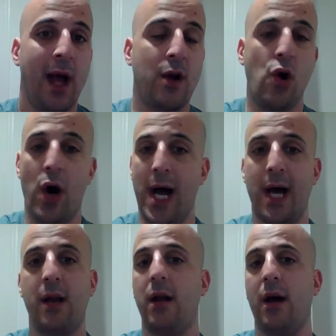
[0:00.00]
Go
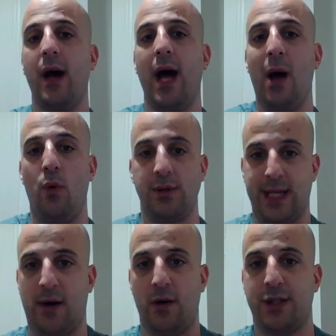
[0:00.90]
ahead, and we'll
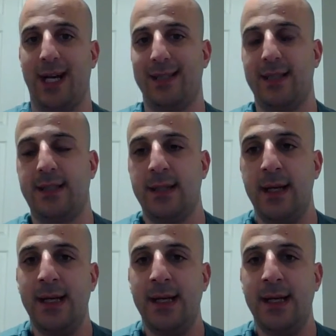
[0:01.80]
take our chances.